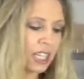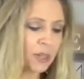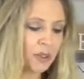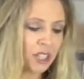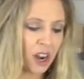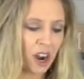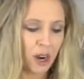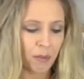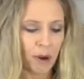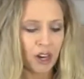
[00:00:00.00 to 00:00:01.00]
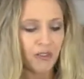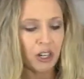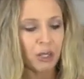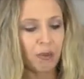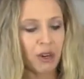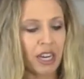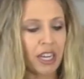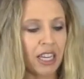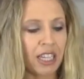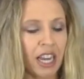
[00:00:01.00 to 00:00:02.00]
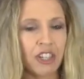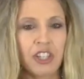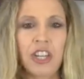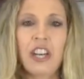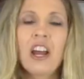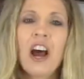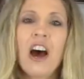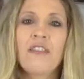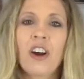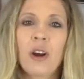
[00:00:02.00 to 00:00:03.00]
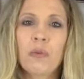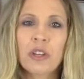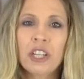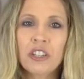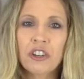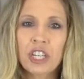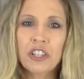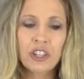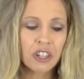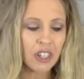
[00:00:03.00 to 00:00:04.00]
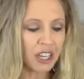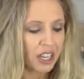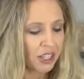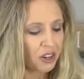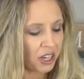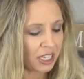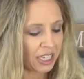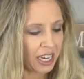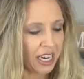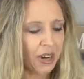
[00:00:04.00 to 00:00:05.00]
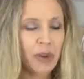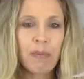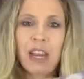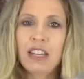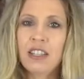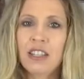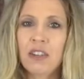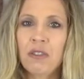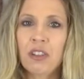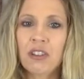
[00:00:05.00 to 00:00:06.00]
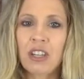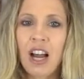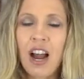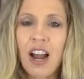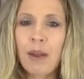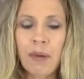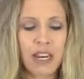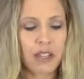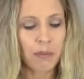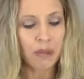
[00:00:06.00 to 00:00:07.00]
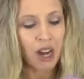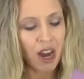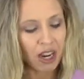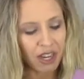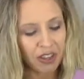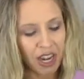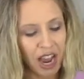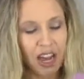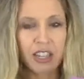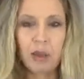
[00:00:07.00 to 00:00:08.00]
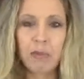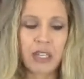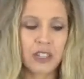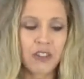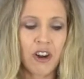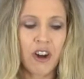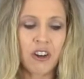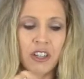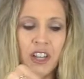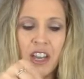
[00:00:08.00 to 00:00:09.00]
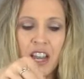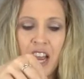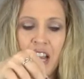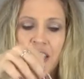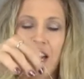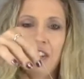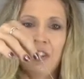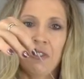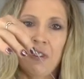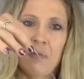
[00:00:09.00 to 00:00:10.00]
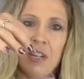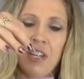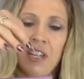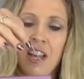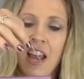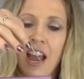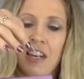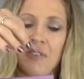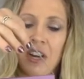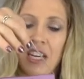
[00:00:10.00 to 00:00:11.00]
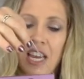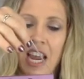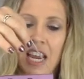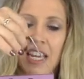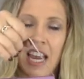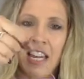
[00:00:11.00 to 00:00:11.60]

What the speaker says: This was part of our spring collection of our woodland creatures. So you can see here we painted this cute little guy, painted the block, and then added the Be Strong, attached the ribbon, and it's ready to hang.